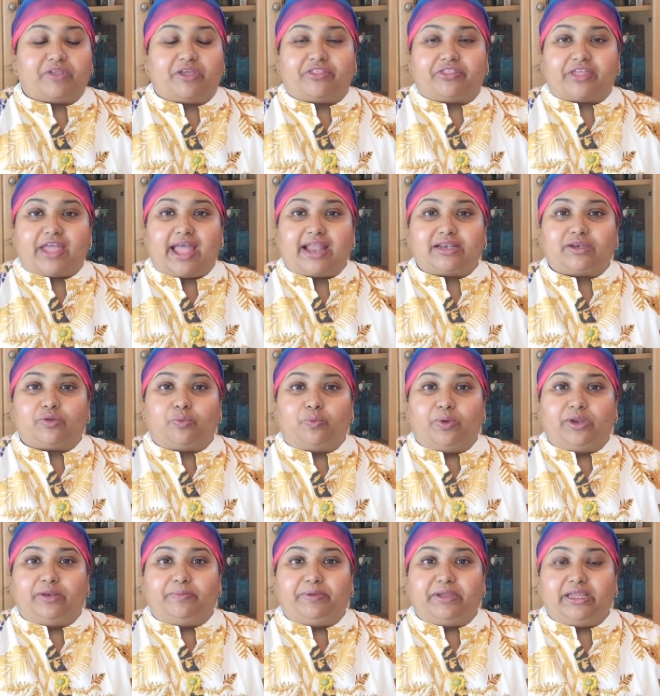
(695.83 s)
that
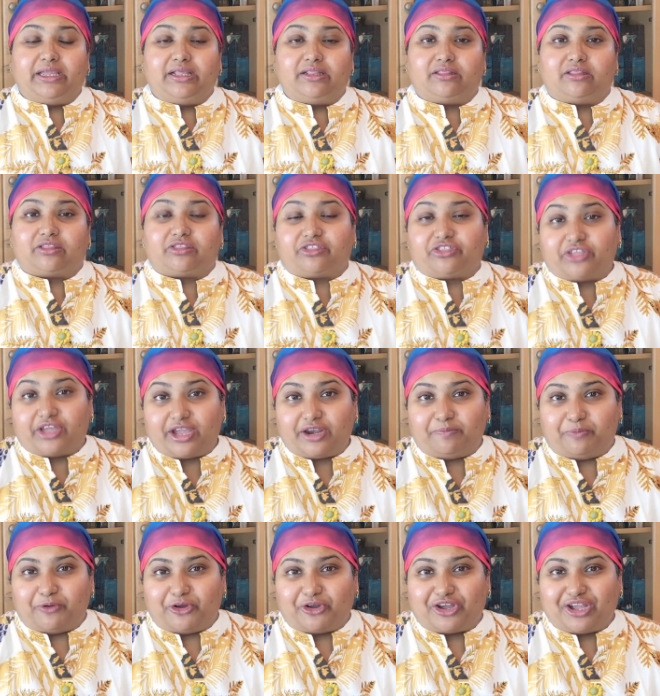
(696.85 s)
will be the
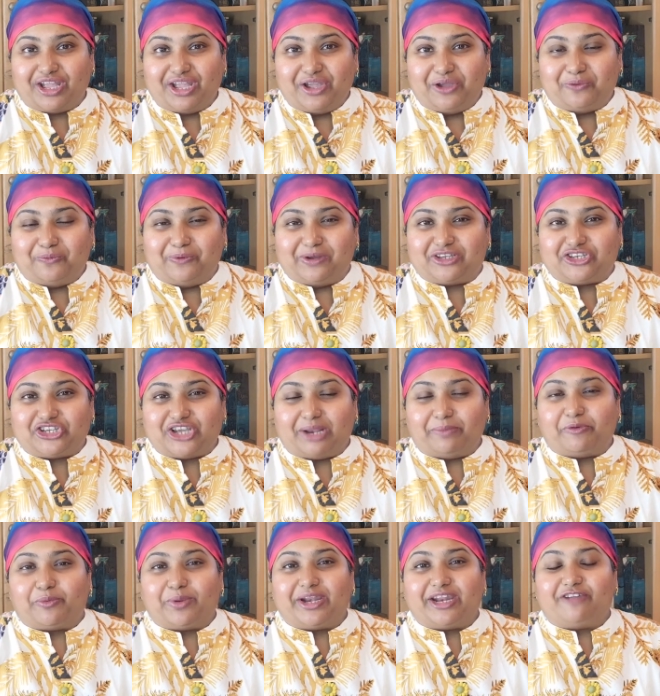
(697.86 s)
third book which I'll
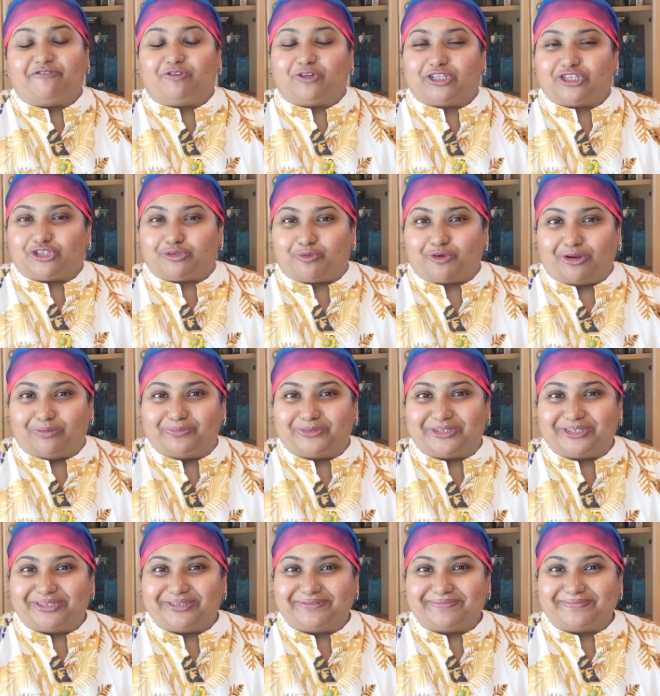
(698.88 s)
be reading for this
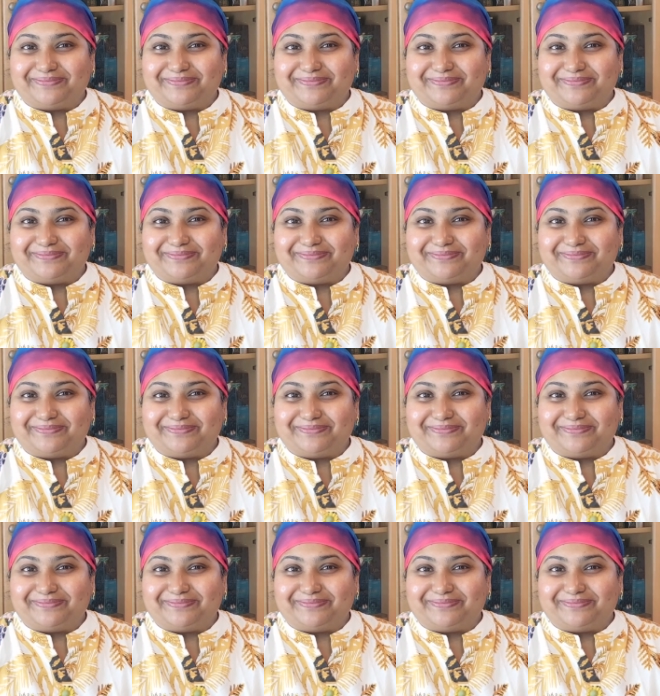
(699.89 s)
prompt.